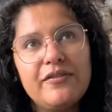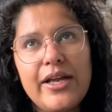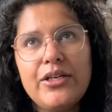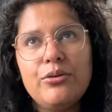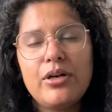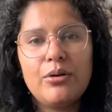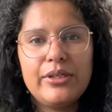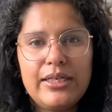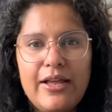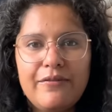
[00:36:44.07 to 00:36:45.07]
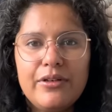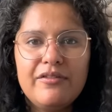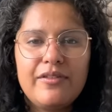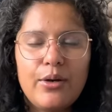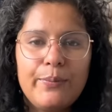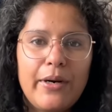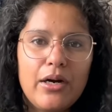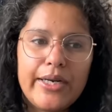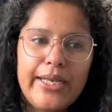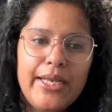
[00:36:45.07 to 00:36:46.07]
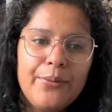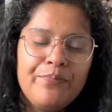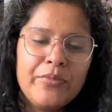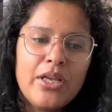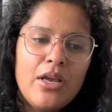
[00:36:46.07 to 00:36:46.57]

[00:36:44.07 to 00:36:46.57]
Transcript: venue around 11, found parking.